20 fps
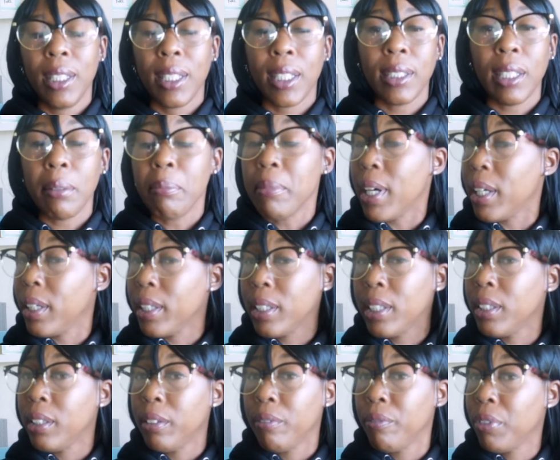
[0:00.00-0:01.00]
because I'm not a
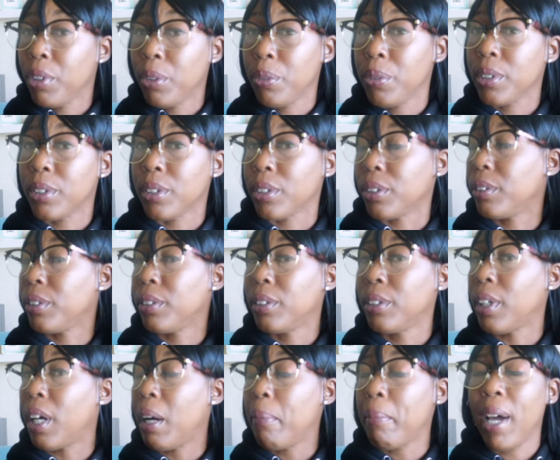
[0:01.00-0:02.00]
good influencer.
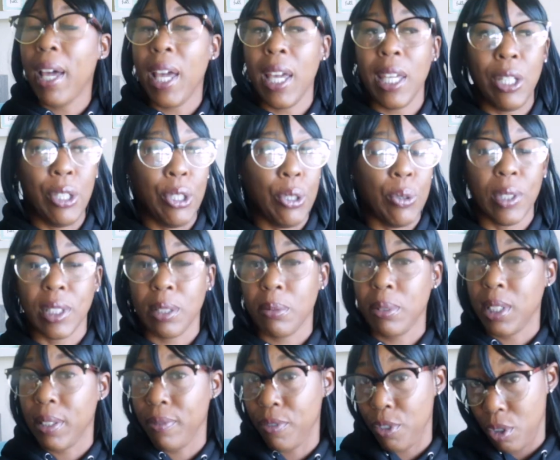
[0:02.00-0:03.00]
I might have you doing some
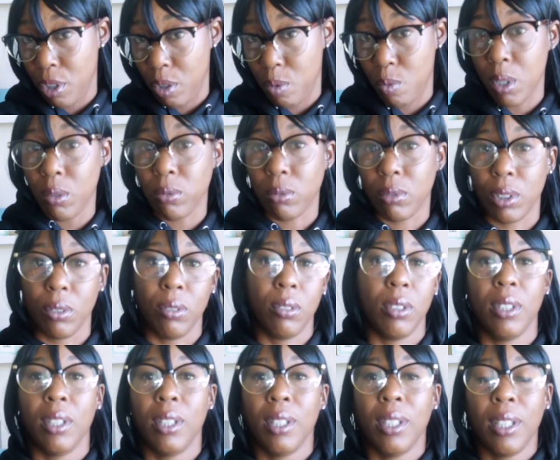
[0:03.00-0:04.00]
stuff you don't want to.
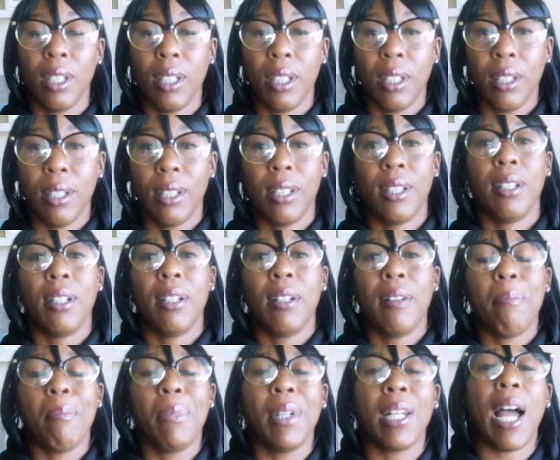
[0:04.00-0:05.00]

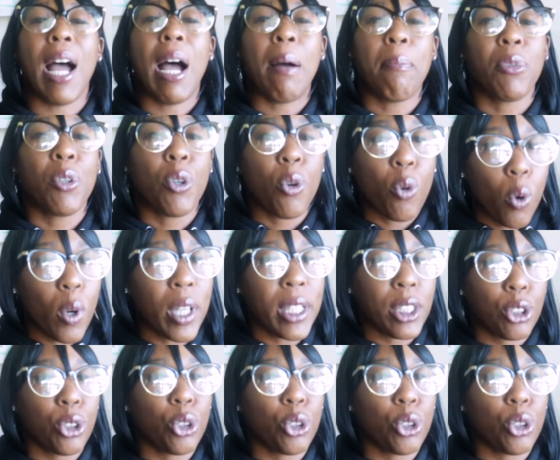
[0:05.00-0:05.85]
But I'm going